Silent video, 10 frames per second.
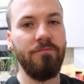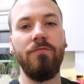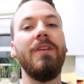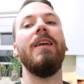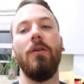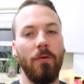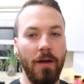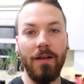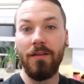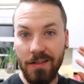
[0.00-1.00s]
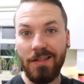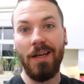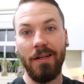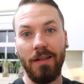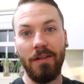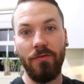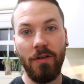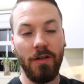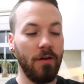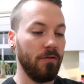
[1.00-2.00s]
Anyway, this is the end of this
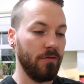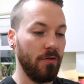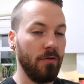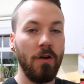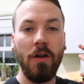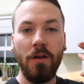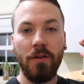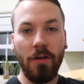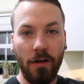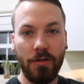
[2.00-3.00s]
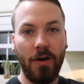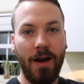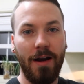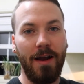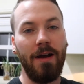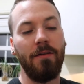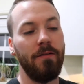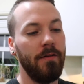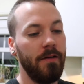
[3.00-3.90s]
video. So y'all try it out.